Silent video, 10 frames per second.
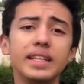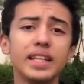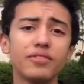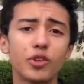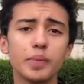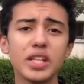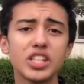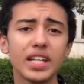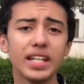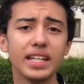The
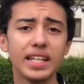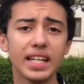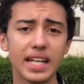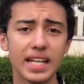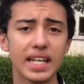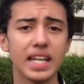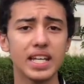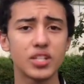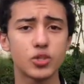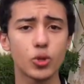information in D N A
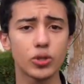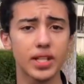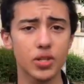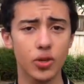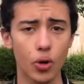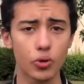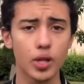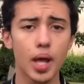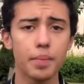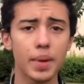is stored as a code